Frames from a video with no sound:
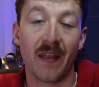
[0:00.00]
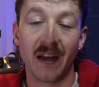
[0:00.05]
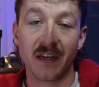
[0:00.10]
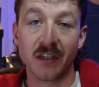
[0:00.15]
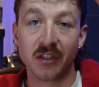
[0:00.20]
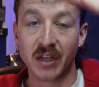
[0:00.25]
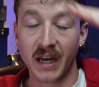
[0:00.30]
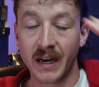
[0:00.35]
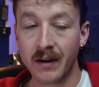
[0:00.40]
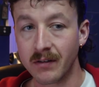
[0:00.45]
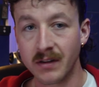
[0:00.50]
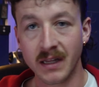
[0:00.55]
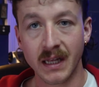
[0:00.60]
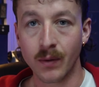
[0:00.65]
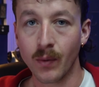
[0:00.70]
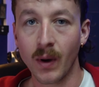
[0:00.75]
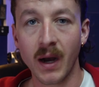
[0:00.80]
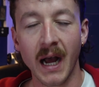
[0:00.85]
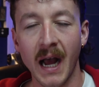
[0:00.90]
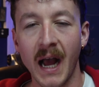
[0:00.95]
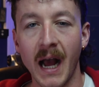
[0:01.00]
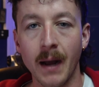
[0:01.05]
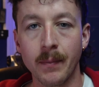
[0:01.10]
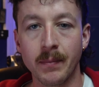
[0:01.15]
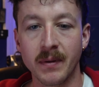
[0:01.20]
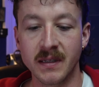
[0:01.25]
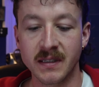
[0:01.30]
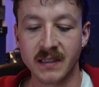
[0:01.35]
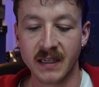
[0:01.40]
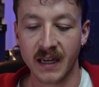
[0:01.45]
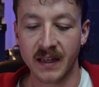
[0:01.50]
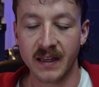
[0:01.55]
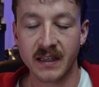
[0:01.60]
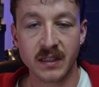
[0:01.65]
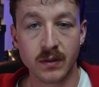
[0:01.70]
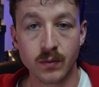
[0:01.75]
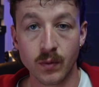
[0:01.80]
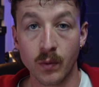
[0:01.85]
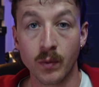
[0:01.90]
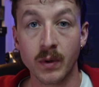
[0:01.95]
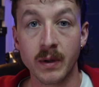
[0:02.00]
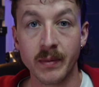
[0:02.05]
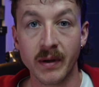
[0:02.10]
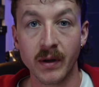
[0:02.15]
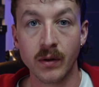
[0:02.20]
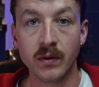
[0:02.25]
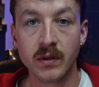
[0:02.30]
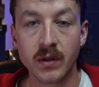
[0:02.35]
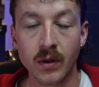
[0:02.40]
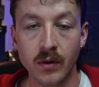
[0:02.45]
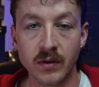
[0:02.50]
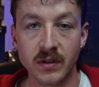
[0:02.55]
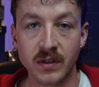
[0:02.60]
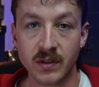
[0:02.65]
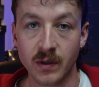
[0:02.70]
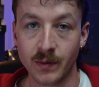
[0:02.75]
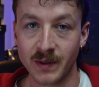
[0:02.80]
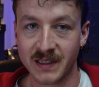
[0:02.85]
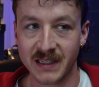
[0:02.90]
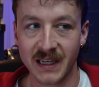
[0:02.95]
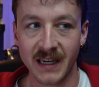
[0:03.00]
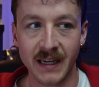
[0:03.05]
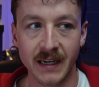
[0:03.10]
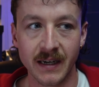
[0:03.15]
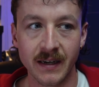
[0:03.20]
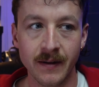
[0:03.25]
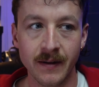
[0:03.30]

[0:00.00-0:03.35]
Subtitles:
then generally what happens, again, this is what one of my old coaches always said,